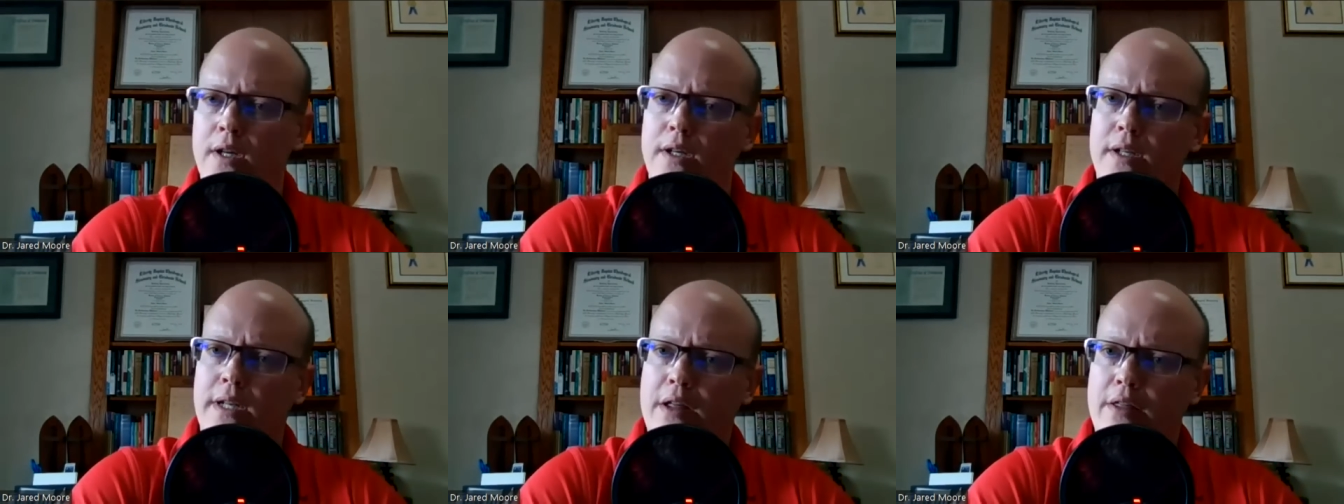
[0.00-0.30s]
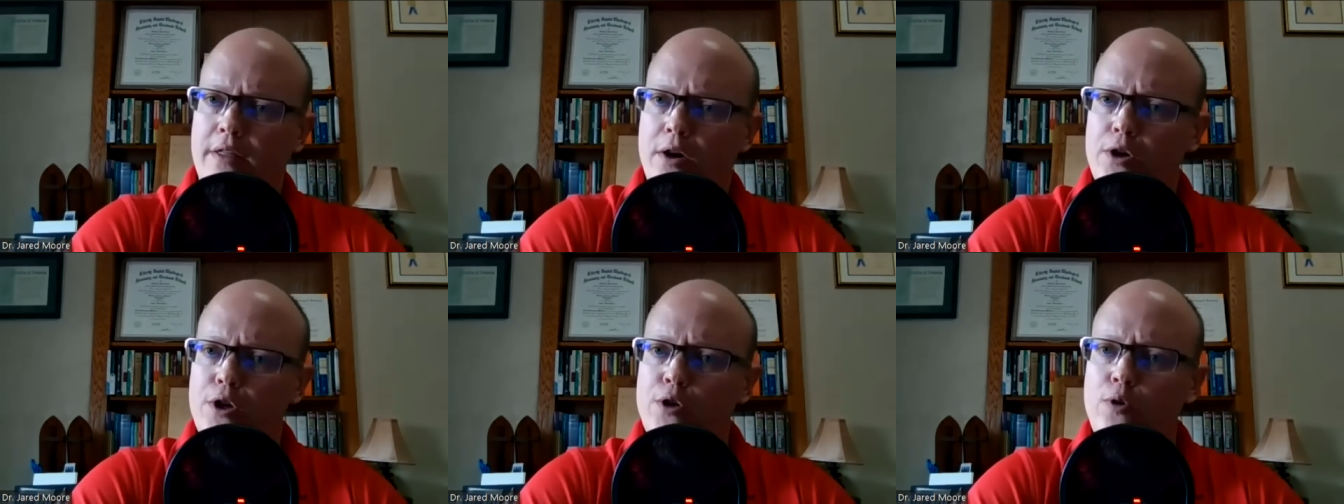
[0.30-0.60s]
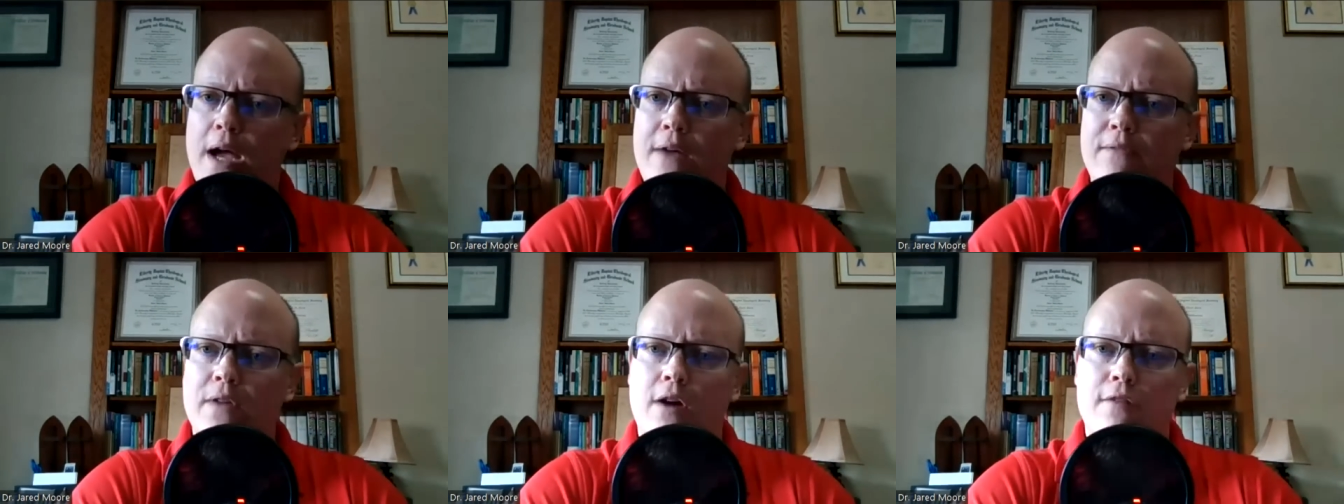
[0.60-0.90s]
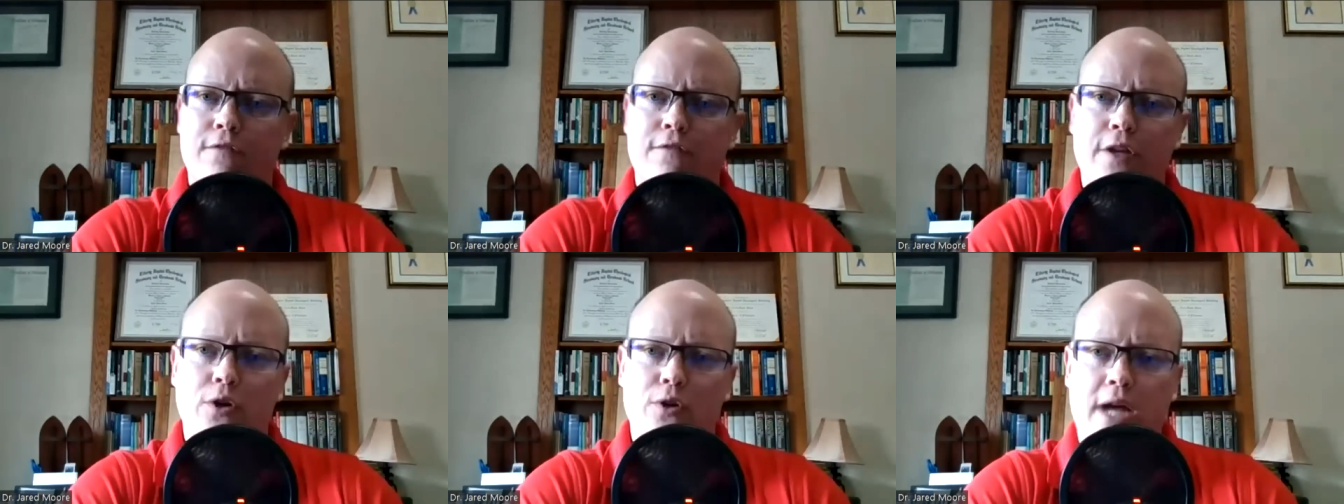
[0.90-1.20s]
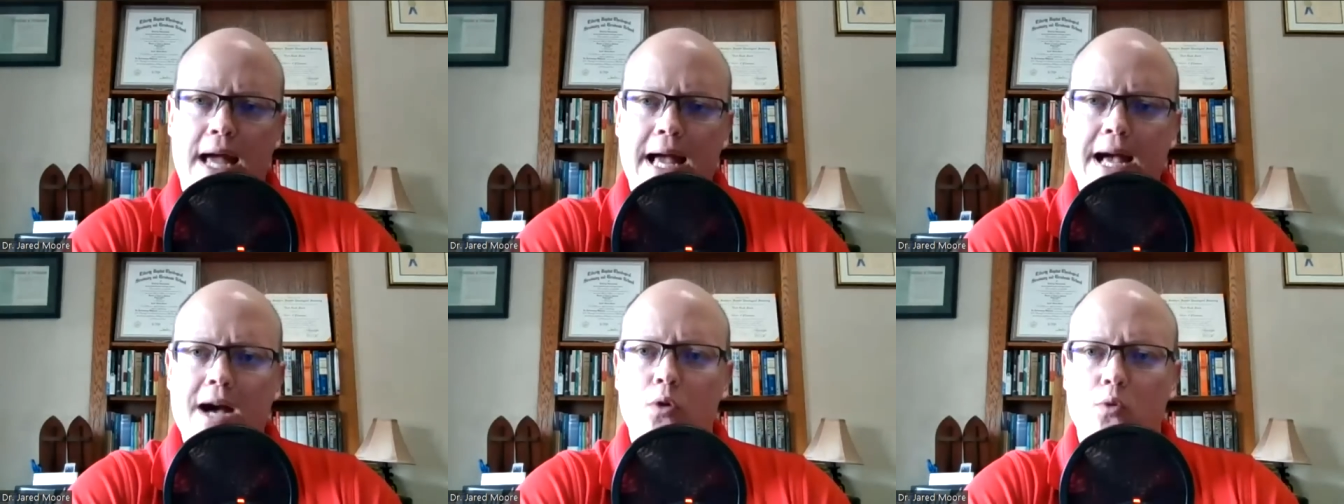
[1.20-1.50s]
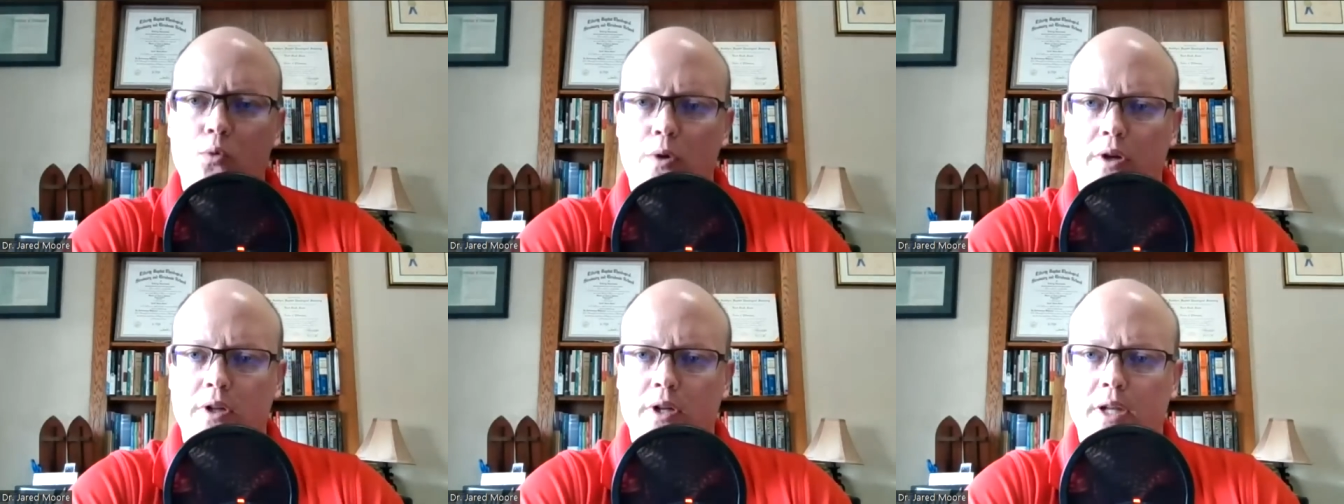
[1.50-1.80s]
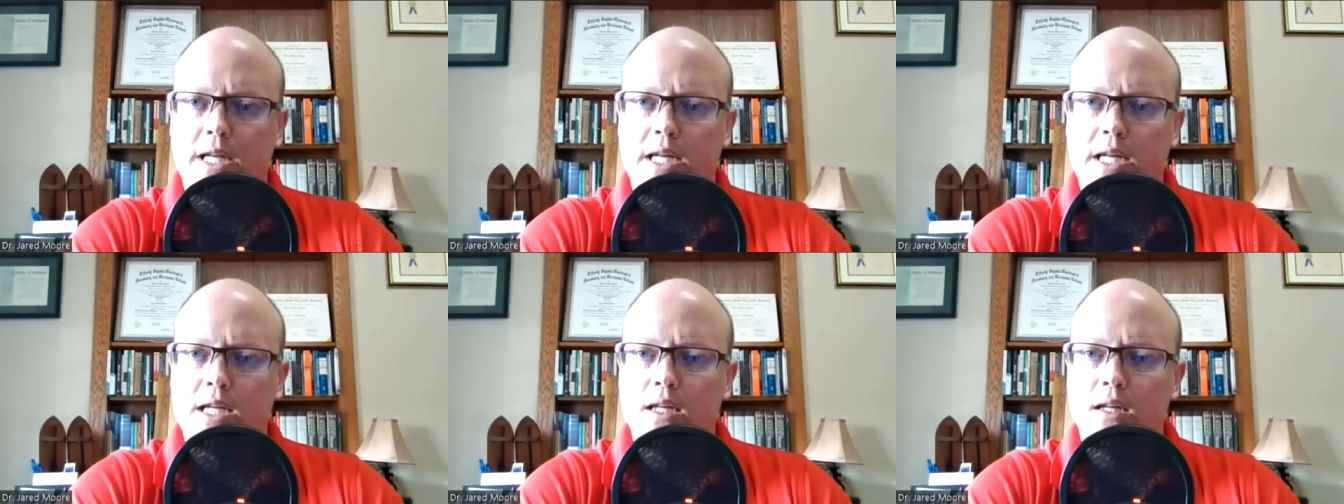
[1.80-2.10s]
Now, though you have not failed
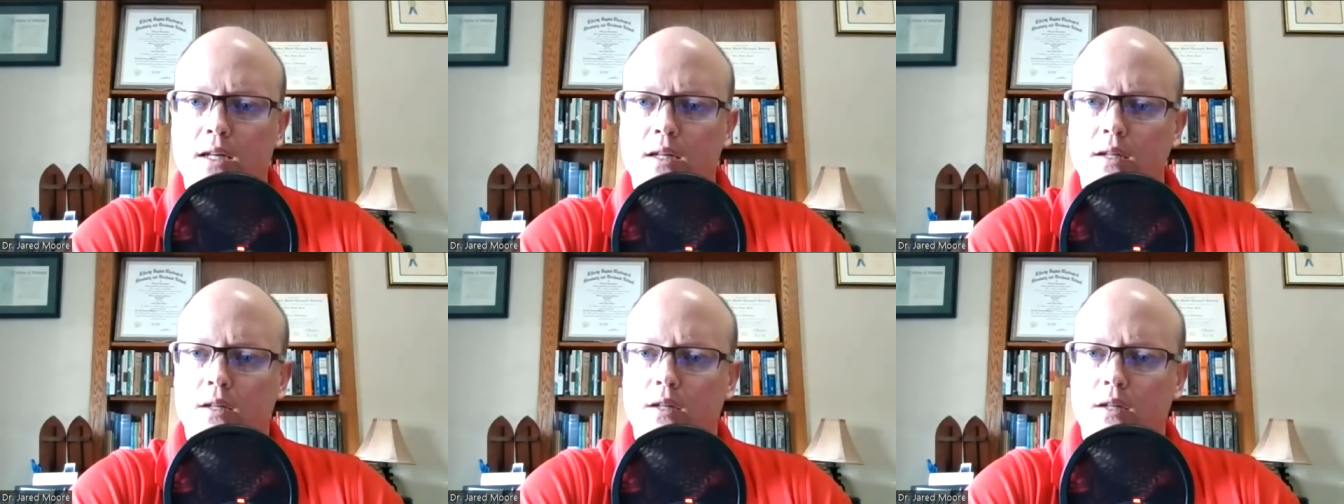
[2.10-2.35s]
outwardly,